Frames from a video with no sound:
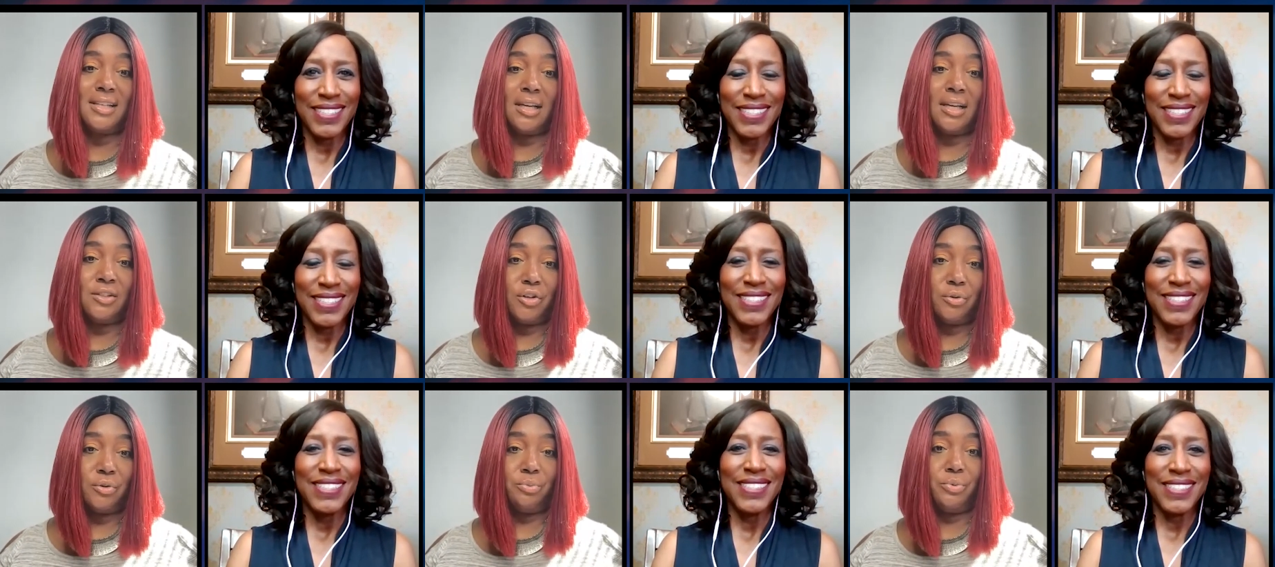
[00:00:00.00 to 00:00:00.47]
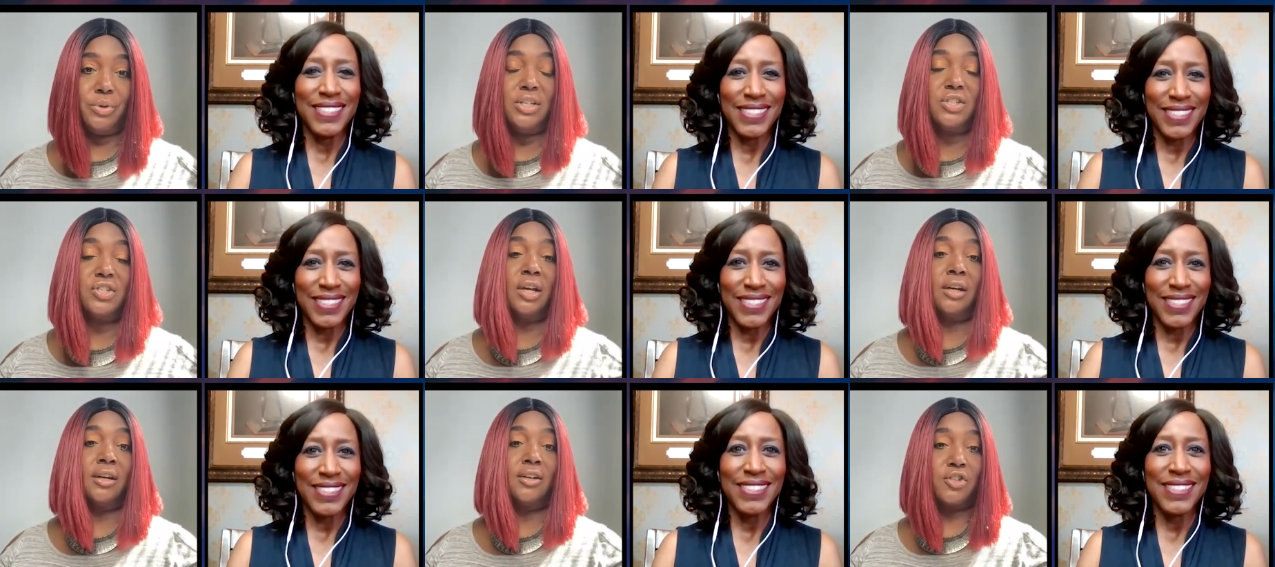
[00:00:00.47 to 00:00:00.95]
Speaker 1: and your reach
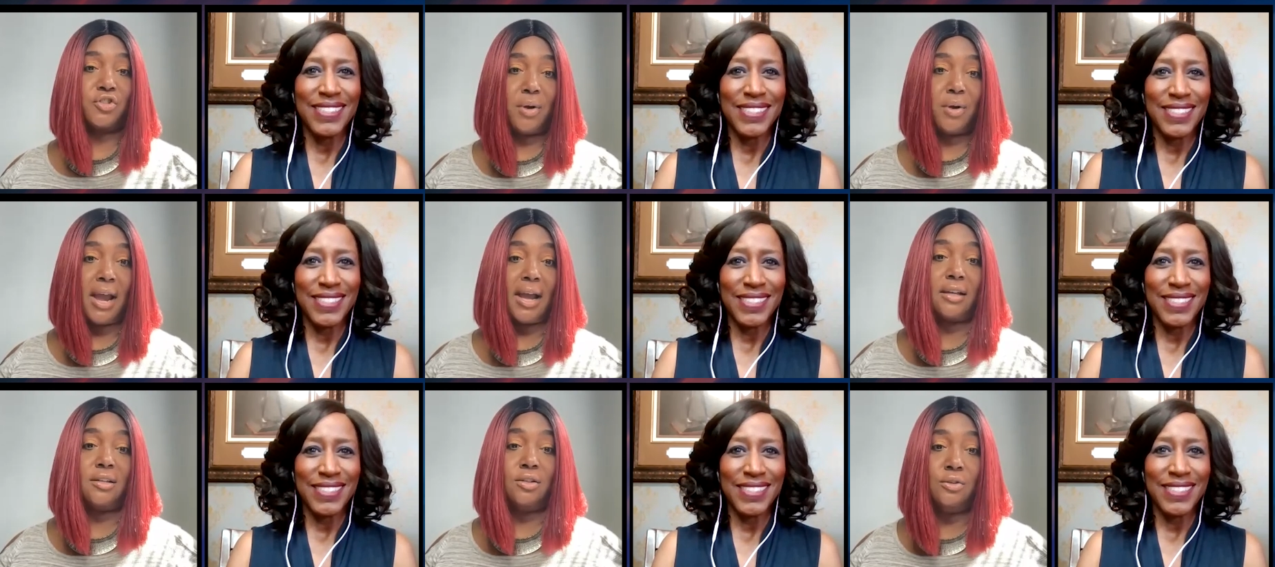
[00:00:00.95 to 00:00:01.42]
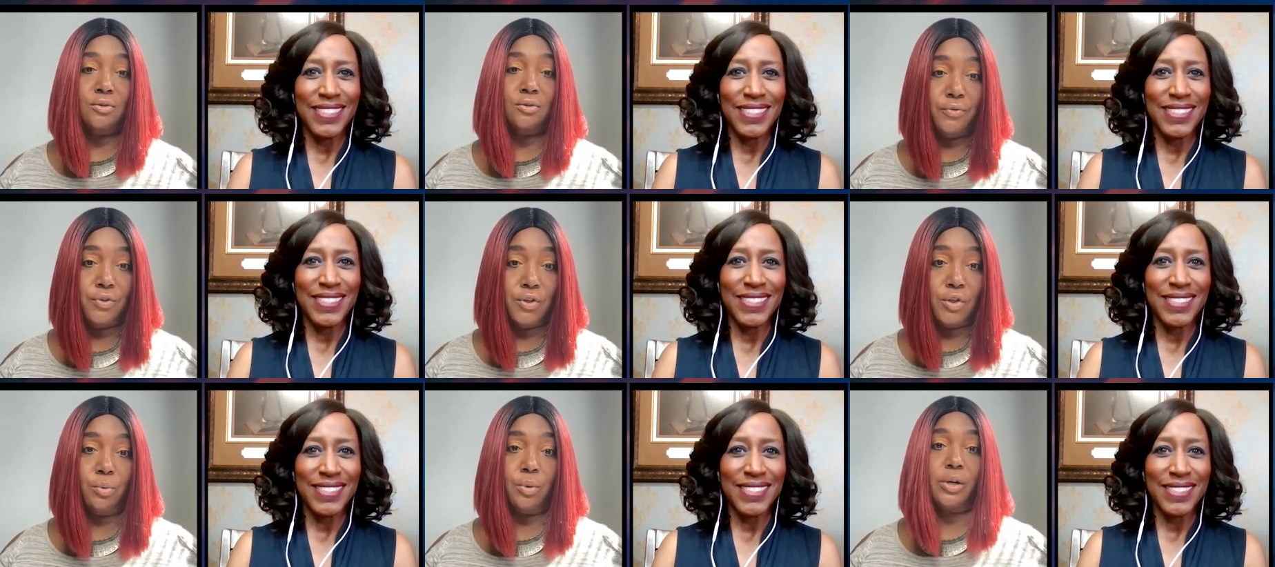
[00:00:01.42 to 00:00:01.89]
and attract new
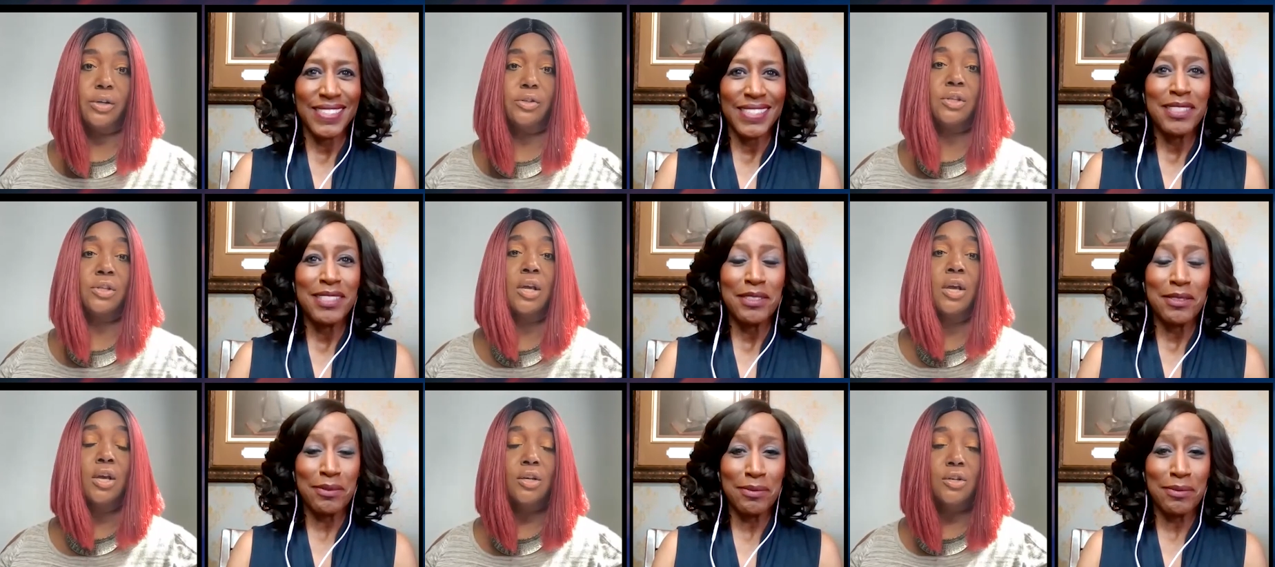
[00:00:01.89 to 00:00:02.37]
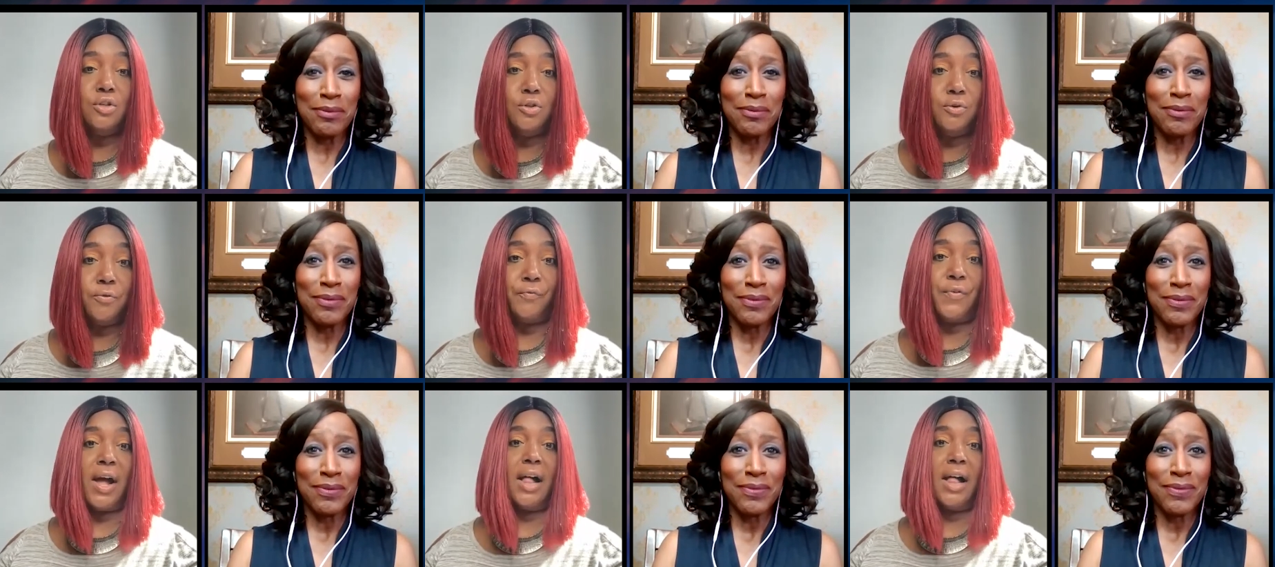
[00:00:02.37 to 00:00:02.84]
viewers, new mm-hmm.
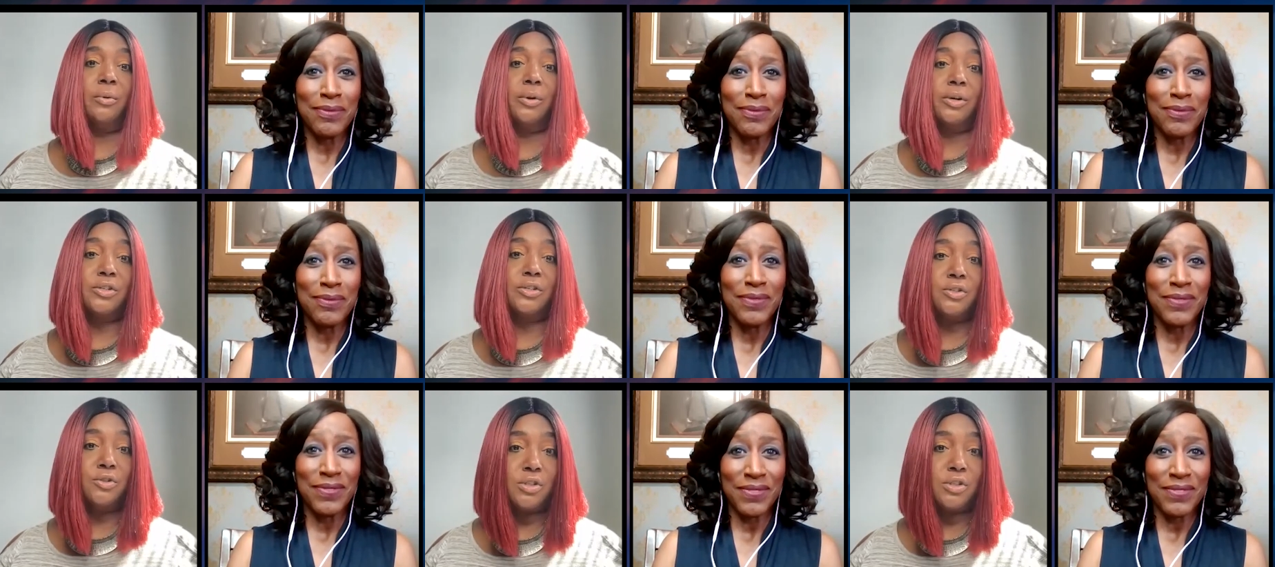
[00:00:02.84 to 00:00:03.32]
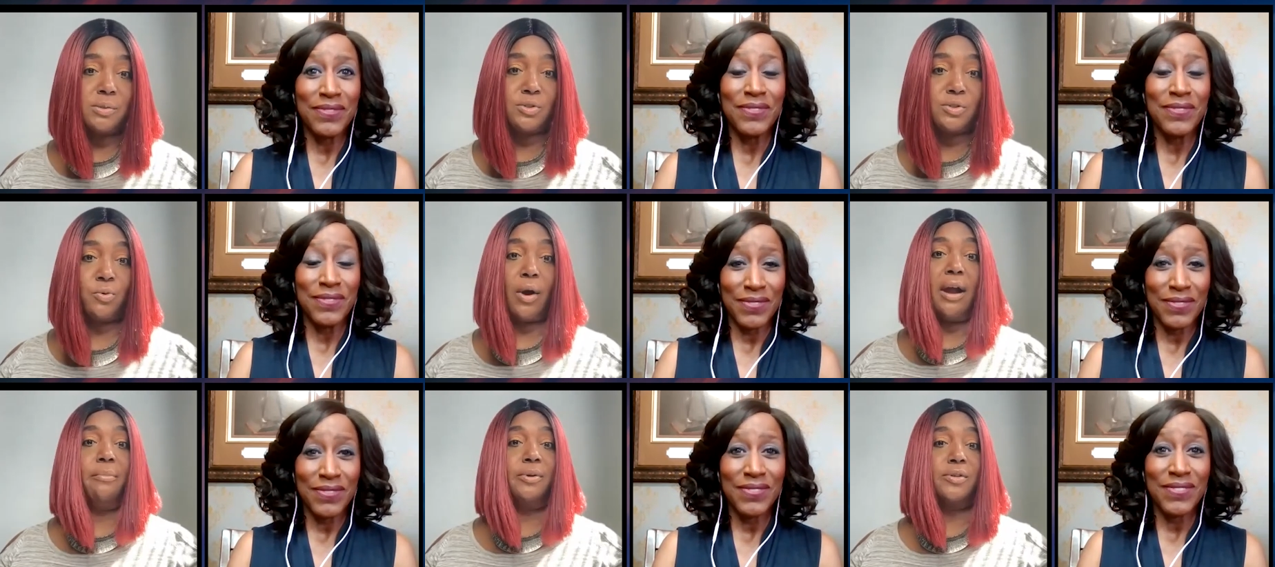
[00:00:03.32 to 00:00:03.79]
followers, new
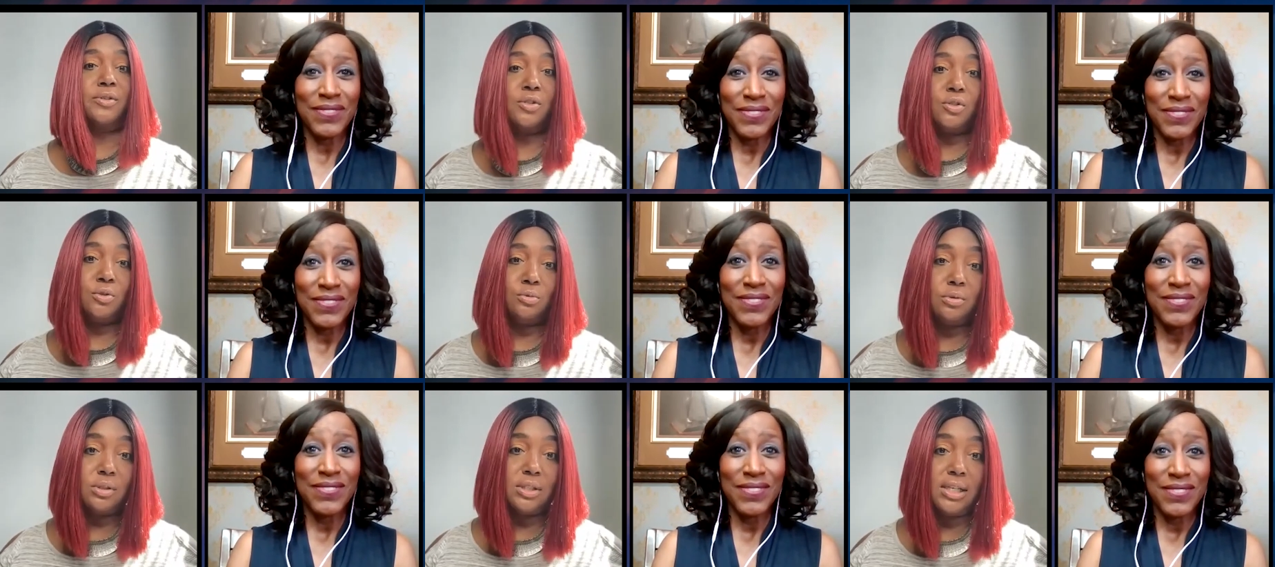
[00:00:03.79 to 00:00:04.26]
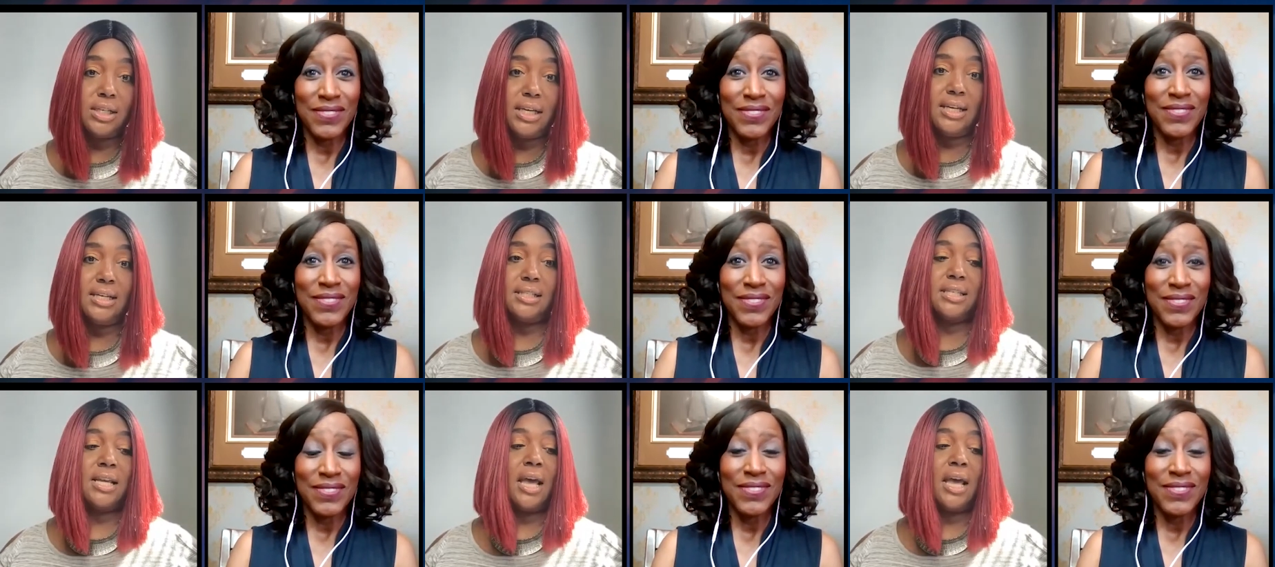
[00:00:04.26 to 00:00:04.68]
subscribers, new leads,